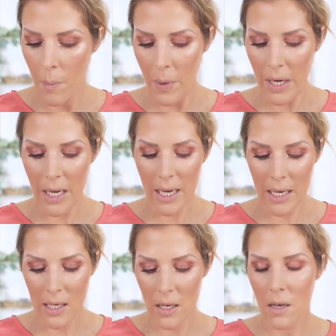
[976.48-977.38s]
But
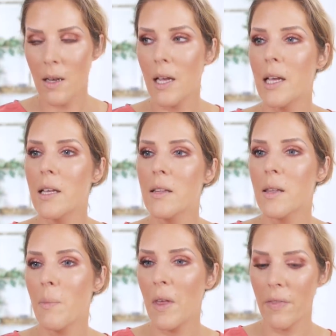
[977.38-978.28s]
it is
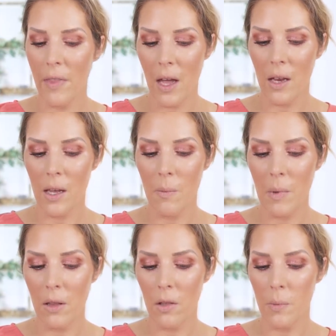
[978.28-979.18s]
something that can
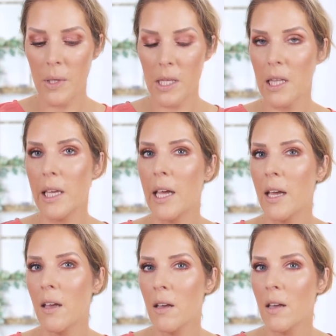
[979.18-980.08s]
be a little
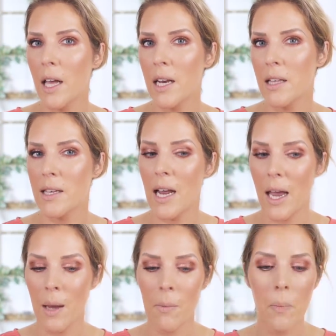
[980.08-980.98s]
misleading in its
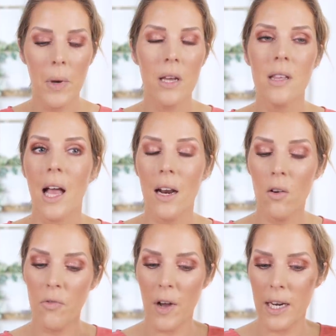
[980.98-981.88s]
name because I
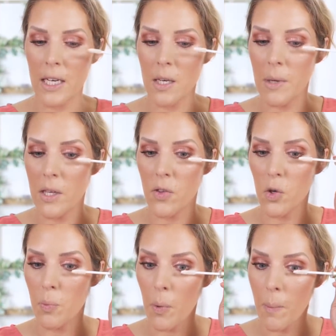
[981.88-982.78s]
don't find it to be
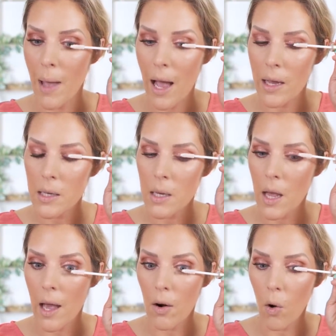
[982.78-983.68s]
super matte
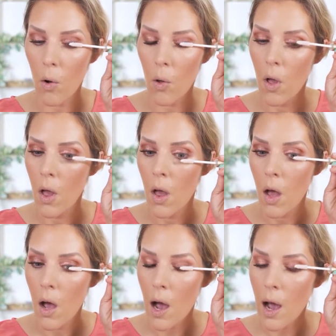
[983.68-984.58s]
at all.
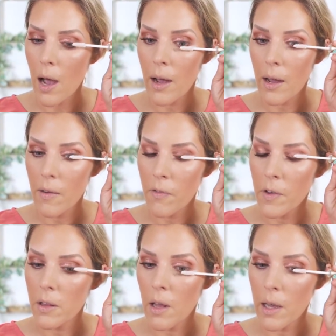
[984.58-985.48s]
I
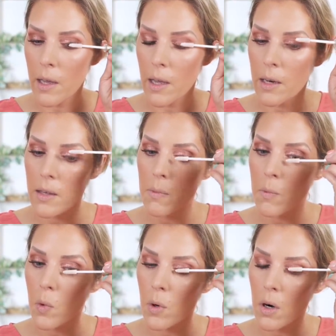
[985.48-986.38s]
feel like it is
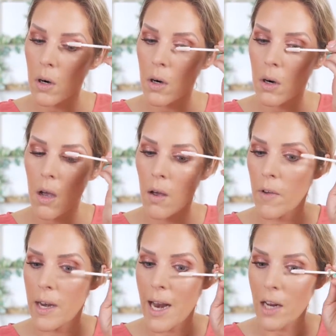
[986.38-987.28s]
more of
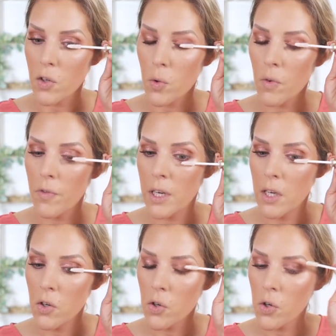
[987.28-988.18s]
a natural
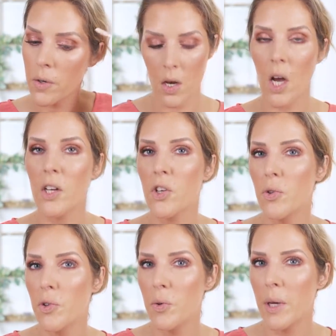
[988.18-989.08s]
finish, not
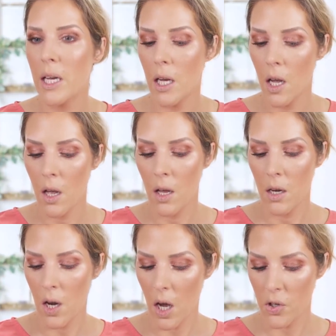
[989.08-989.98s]
too dewy,
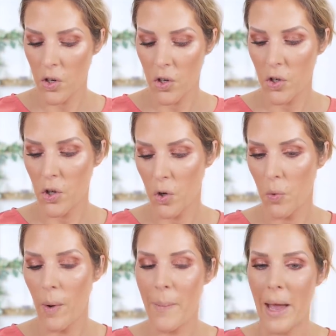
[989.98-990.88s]
not
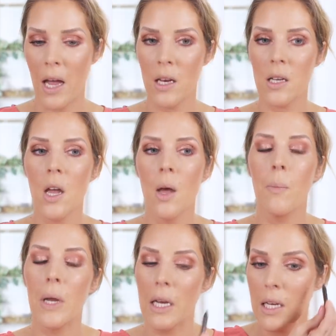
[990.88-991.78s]
too matte,
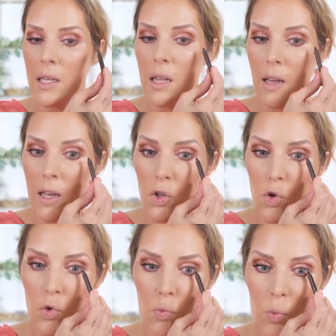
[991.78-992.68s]
but it is
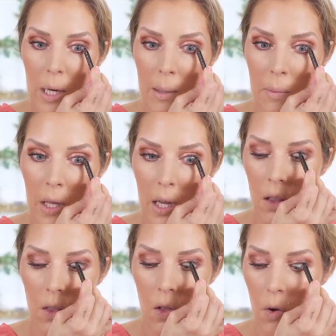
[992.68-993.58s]

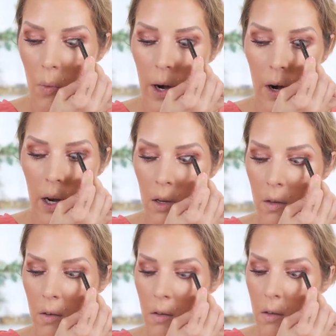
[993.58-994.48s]
extremely long wearing.
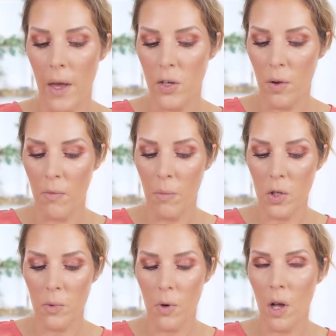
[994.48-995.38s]
I do have
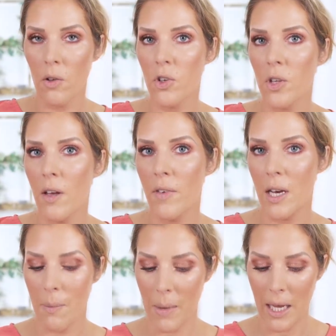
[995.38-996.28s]
multiple colors of
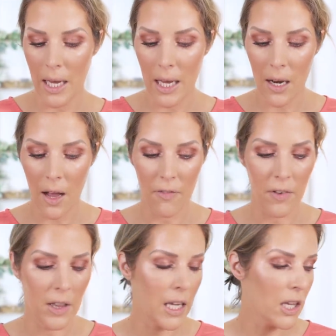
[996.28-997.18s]
it in my kit. I
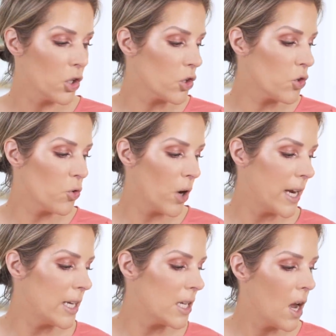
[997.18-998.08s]
feel like it looks
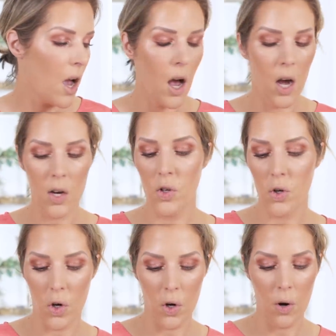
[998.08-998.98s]
great
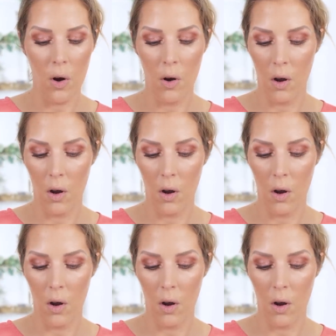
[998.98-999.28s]
under